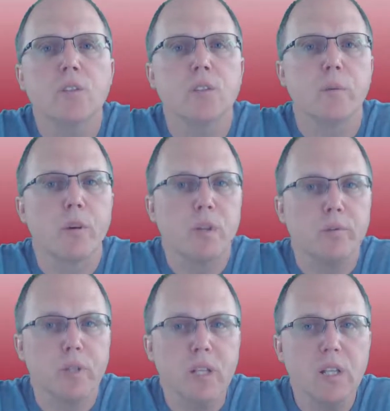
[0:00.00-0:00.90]
Some are
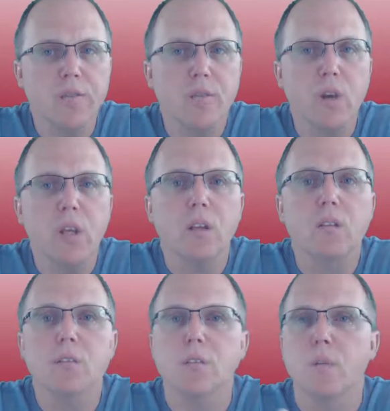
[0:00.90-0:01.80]
completely free,
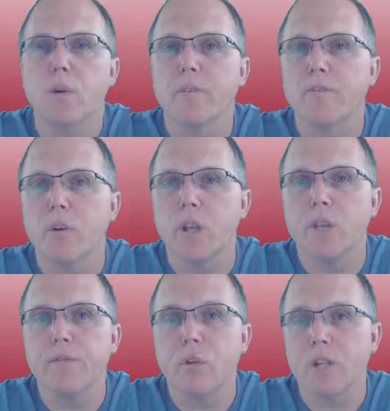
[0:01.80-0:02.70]
some are
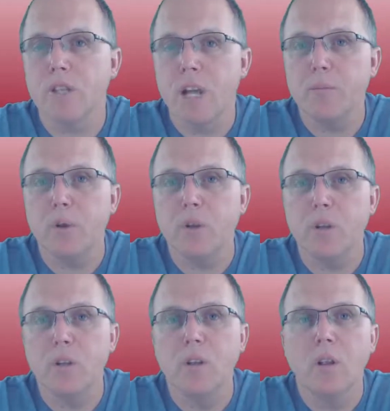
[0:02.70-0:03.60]
free for a time
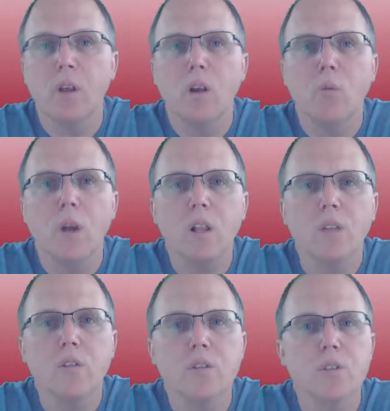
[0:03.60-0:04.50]
period, while
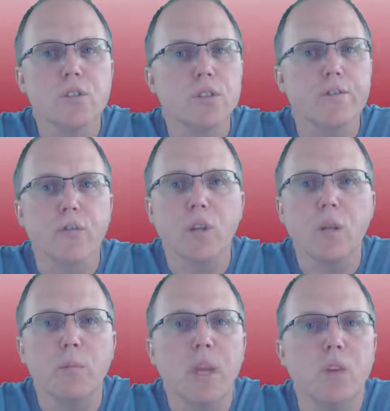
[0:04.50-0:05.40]
others are just free
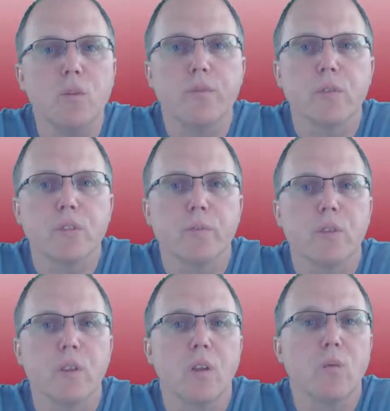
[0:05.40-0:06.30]
to bait you for
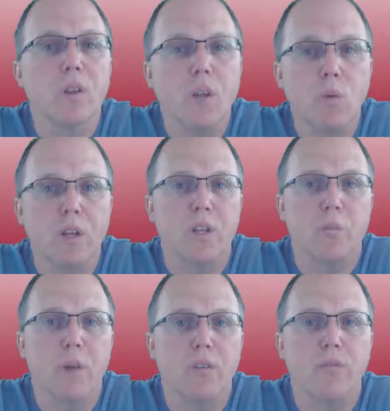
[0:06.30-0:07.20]
something they really want you
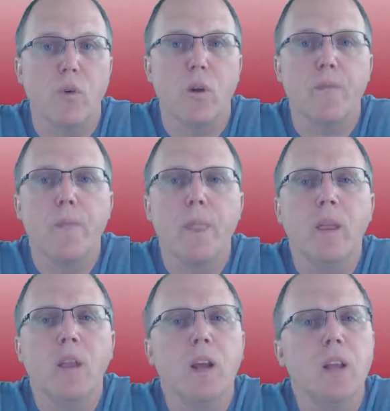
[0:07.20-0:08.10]
to pay for.
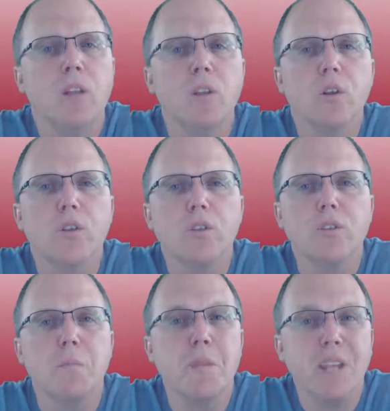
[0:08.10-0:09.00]
I'll alert you
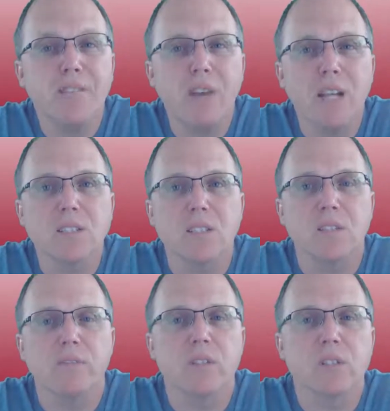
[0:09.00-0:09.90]
to many
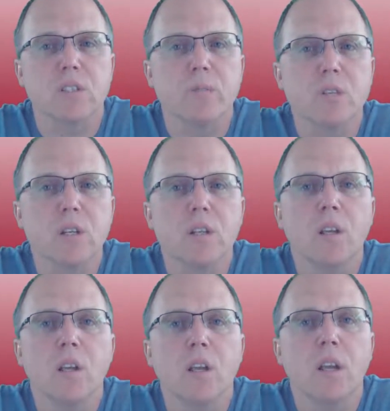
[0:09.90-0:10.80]
facets of this subject,
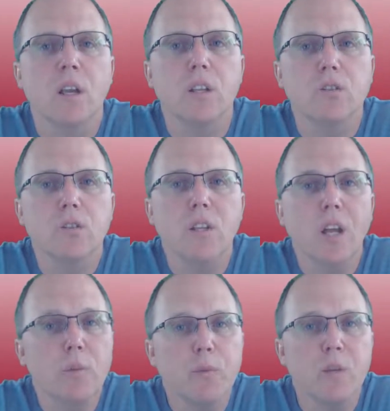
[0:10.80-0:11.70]
and it should
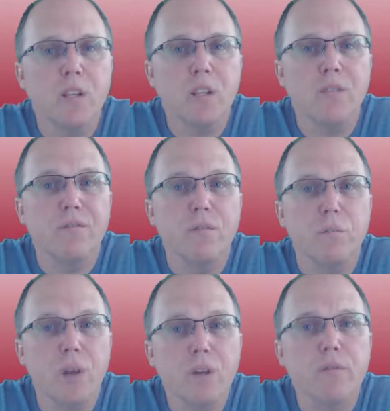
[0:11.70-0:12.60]
help you to get a
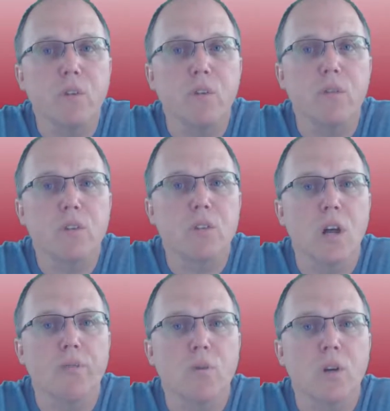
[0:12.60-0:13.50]
better view of the
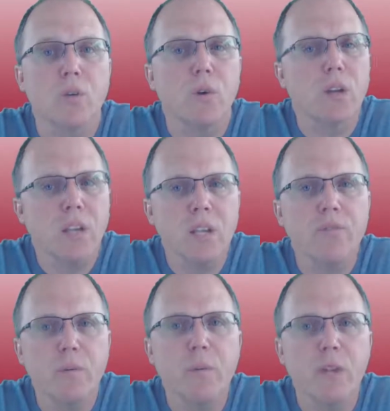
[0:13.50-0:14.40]
software you are
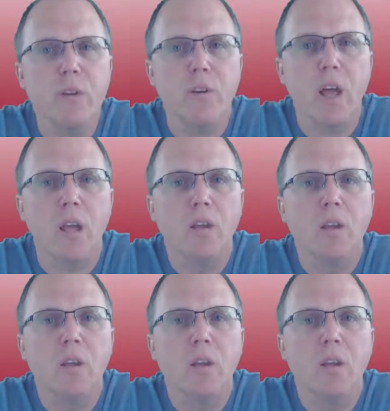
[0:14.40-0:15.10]
getting from the internet